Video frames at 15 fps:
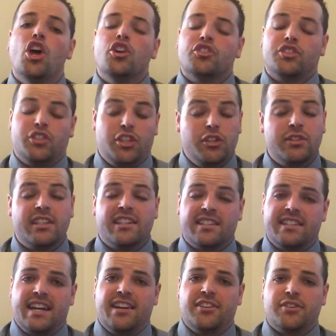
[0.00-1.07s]
So using a
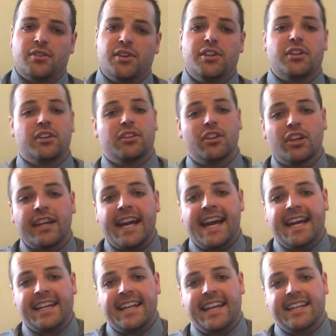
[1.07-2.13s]
citator, you can look
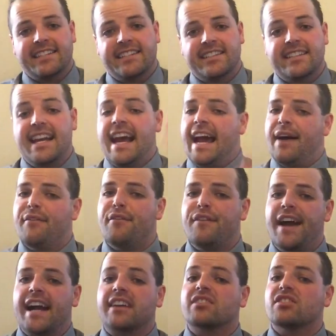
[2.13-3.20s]
at cases that have
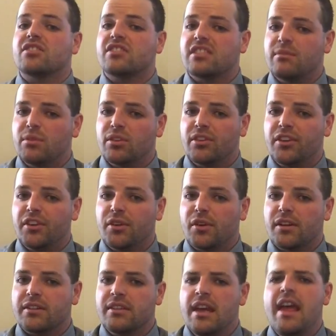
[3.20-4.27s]
facts similar to
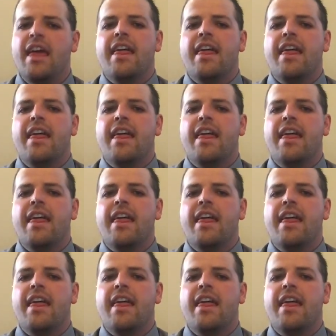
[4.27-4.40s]
yours.